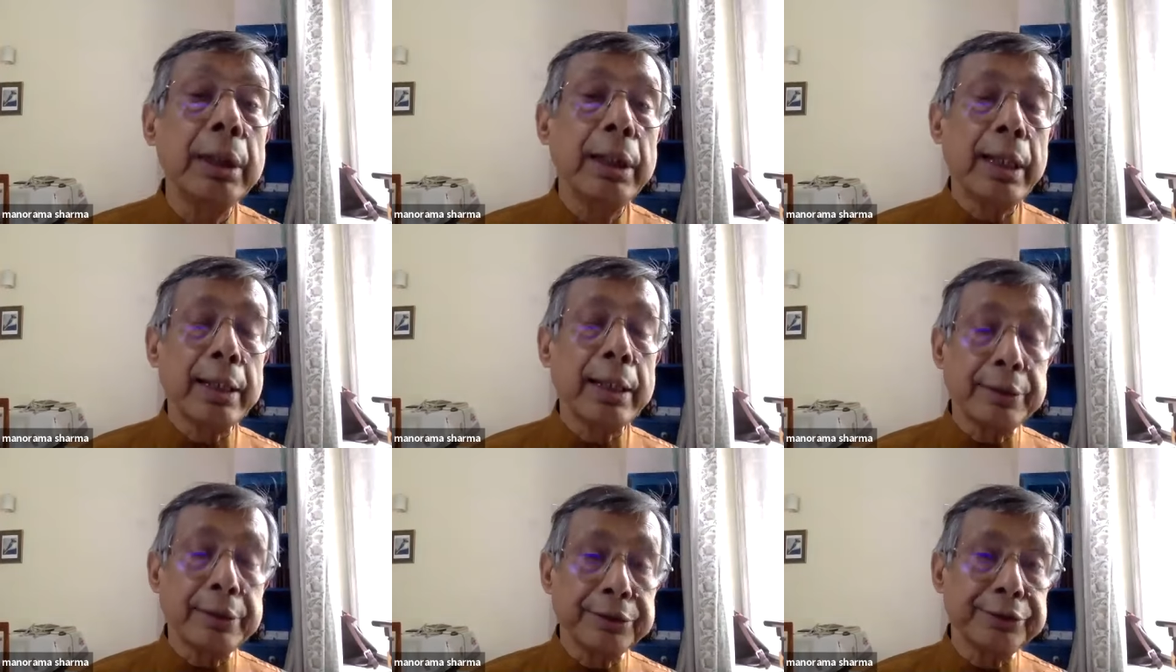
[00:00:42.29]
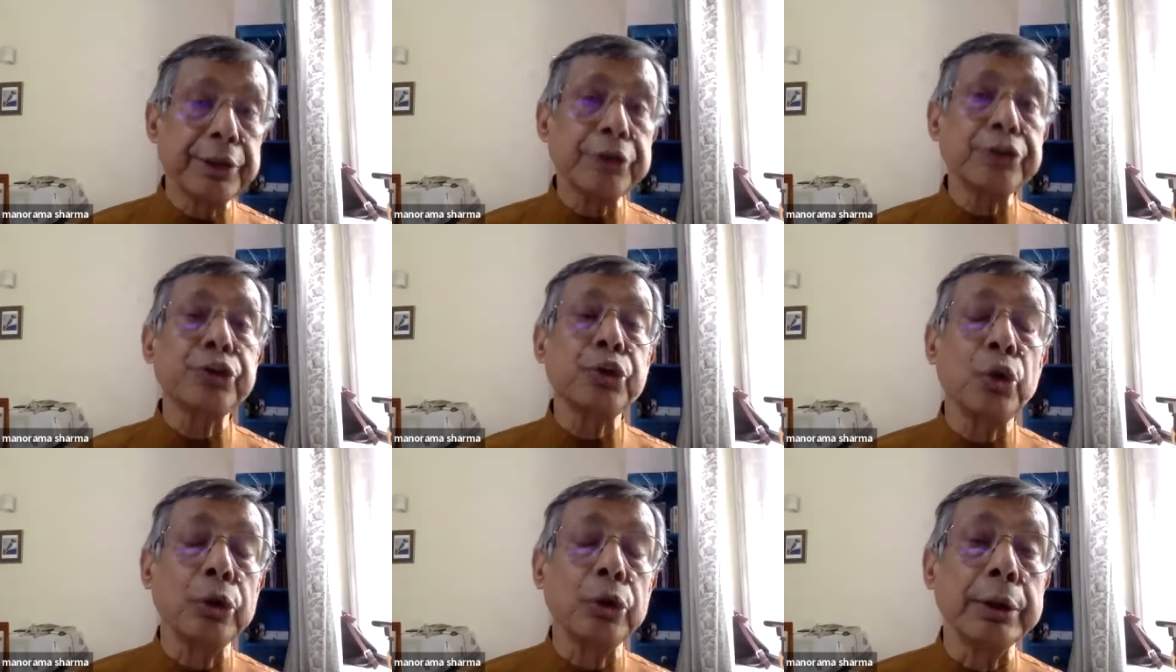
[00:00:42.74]
and
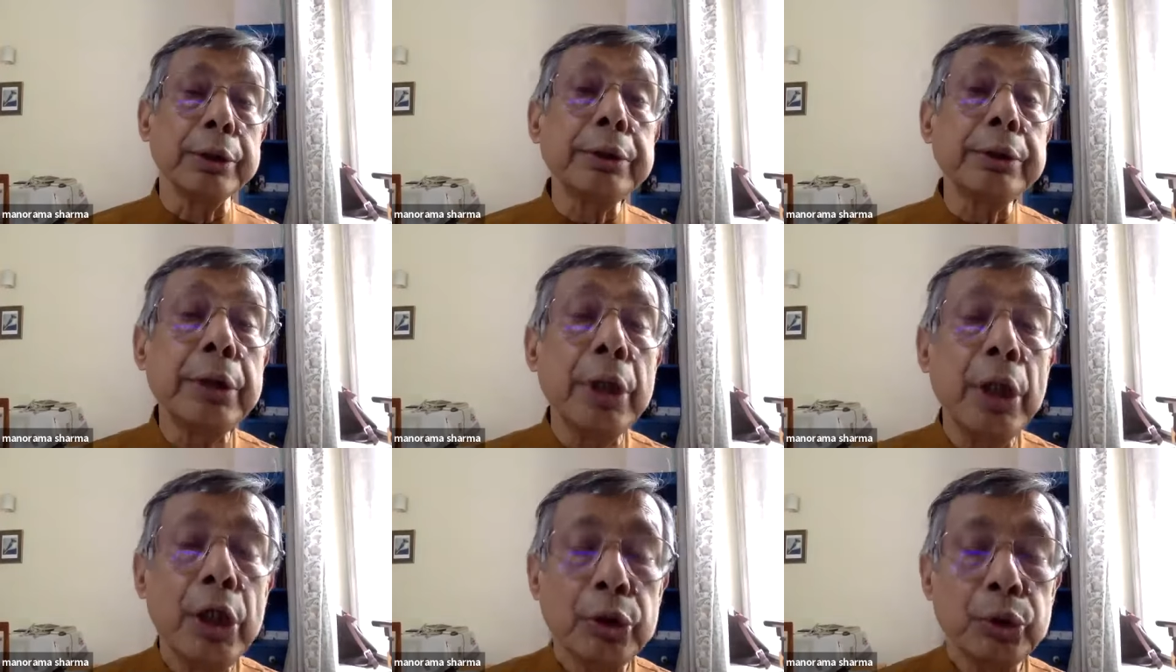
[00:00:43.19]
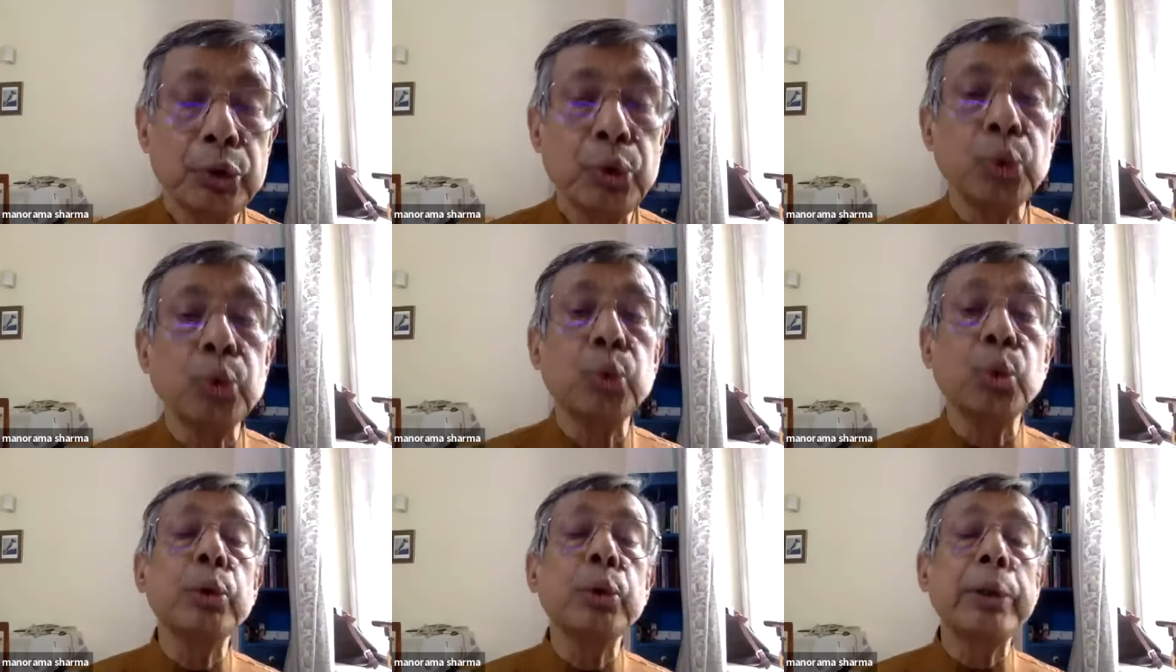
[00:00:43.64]
research scholars
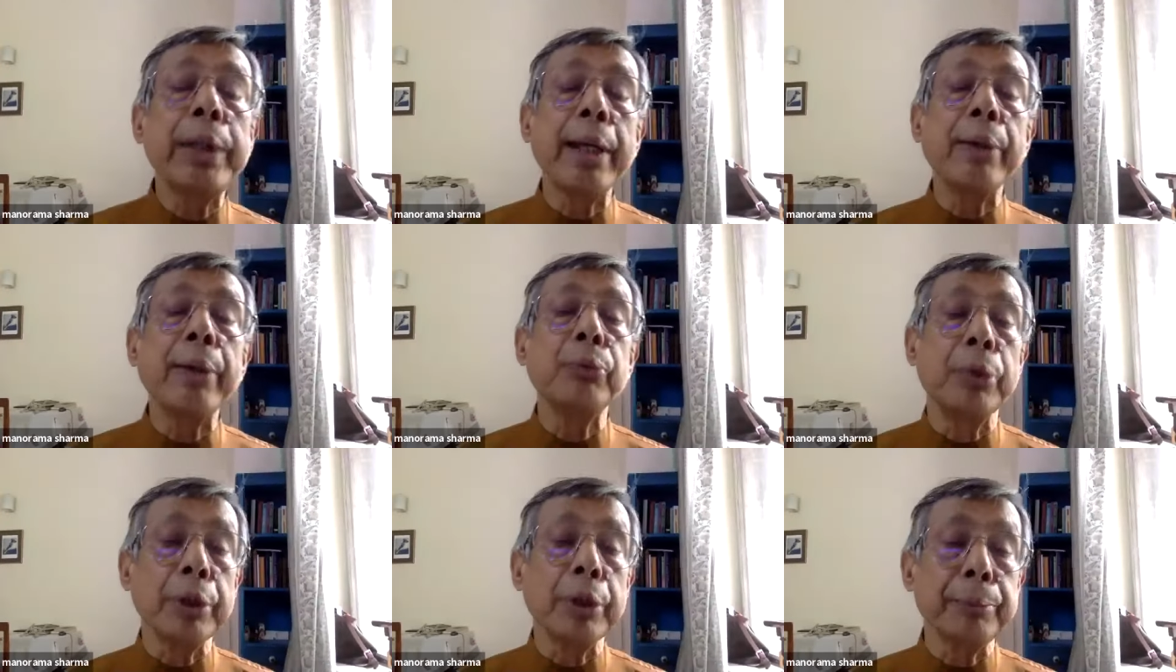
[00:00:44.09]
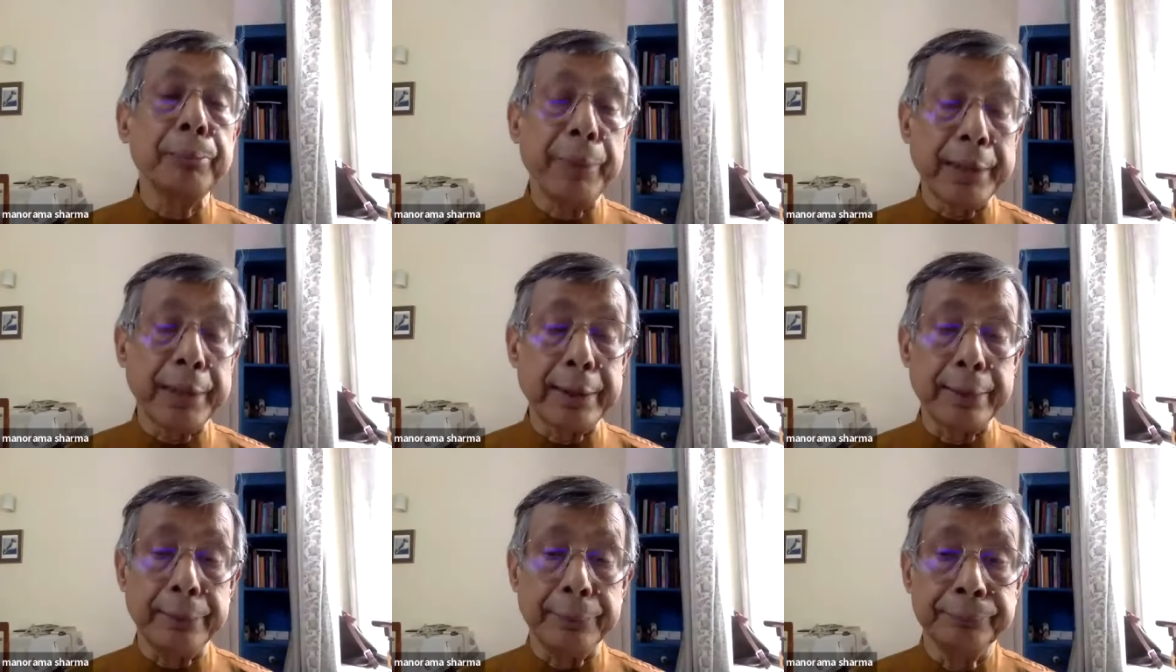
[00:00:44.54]
to do their work
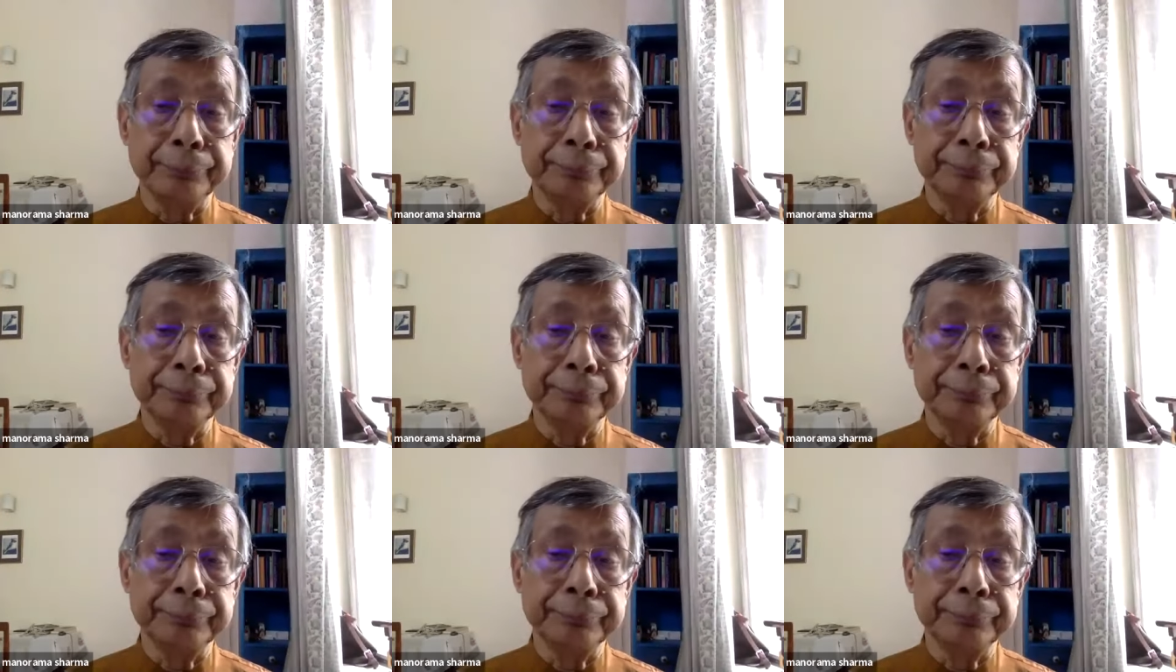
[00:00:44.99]
better.